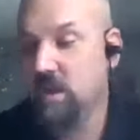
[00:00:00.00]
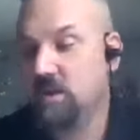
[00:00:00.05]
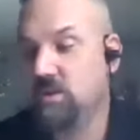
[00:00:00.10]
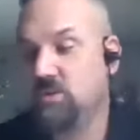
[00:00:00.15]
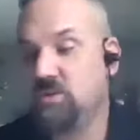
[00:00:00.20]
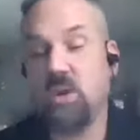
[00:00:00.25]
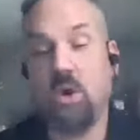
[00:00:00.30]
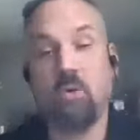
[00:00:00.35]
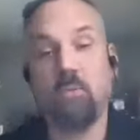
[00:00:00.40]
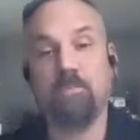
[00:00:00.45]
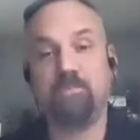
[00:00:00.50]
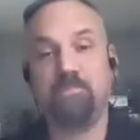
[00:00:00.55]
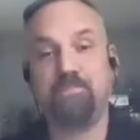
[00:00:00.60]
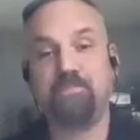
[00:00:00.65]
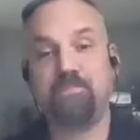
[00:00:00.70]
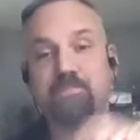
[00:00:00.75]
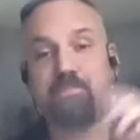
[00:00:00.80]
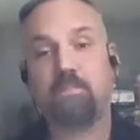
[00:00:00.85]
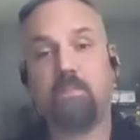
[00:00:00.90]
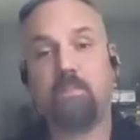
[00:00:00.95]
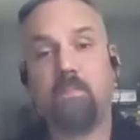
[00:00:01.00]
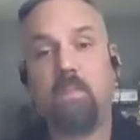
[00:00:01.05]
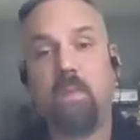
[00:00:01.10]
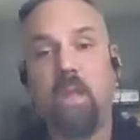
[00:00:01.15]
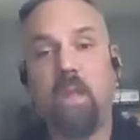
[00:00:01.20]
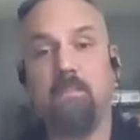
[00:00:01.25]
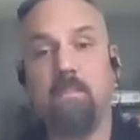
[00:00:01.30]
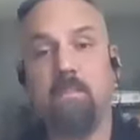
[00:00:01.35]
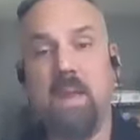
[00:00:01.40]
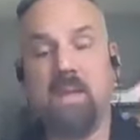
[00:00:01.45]
So
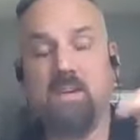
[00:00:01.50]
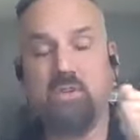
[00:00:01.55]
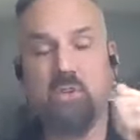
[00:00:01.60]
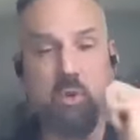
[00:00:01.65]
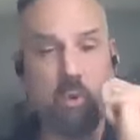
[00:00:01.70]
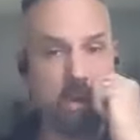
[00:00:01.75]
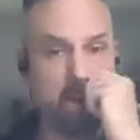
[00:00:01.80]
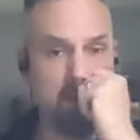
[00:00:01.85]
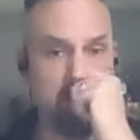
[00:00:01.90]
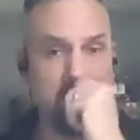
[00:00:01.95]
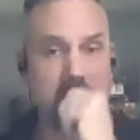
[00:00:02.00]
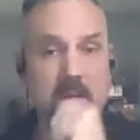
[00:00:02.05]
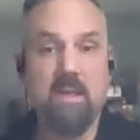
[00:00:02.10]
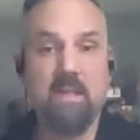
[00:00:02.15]
make sure